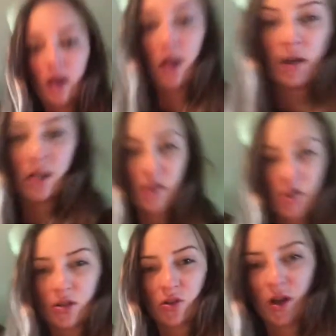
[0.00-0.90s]
is
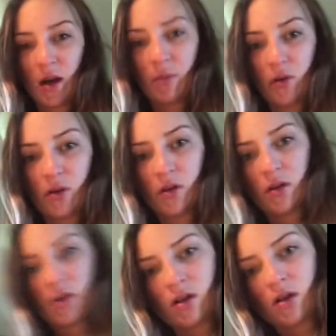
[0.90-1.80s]
scrambled.
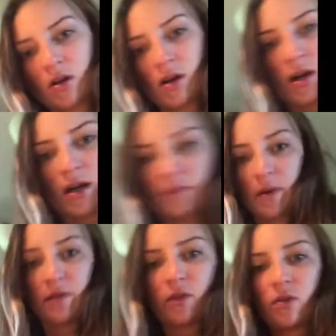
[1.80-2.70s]

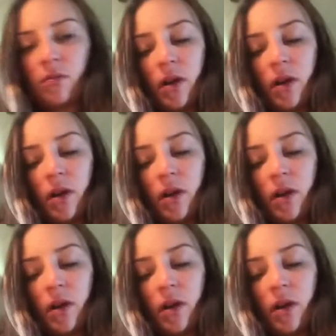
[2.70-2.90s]
My